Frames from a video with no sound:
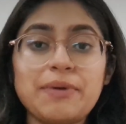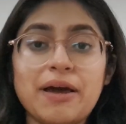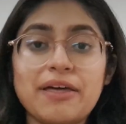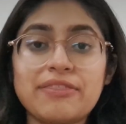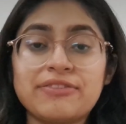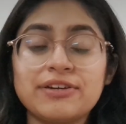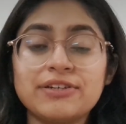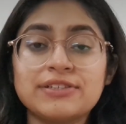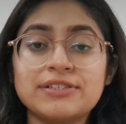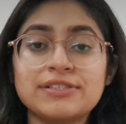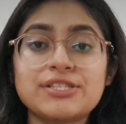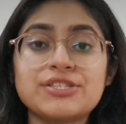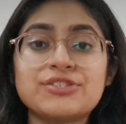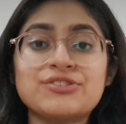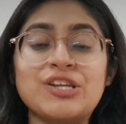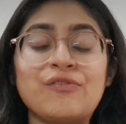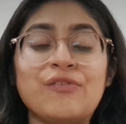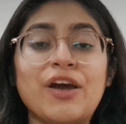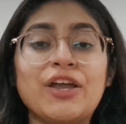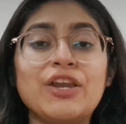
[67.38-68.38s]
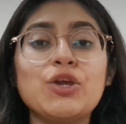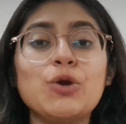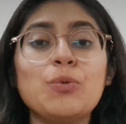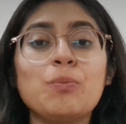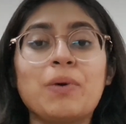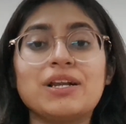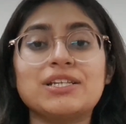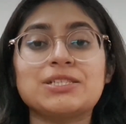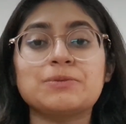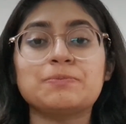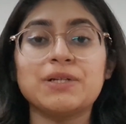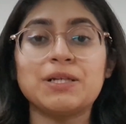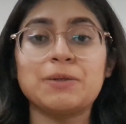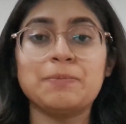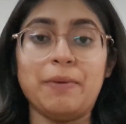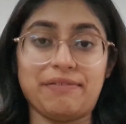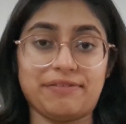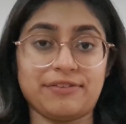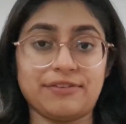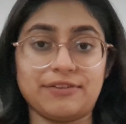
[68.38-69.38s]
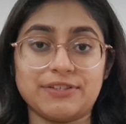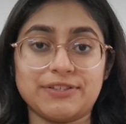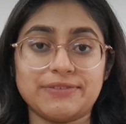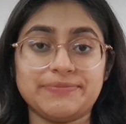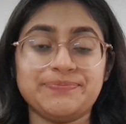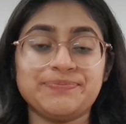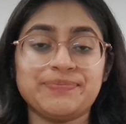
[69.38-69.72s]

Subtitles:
method is revenue multiple method.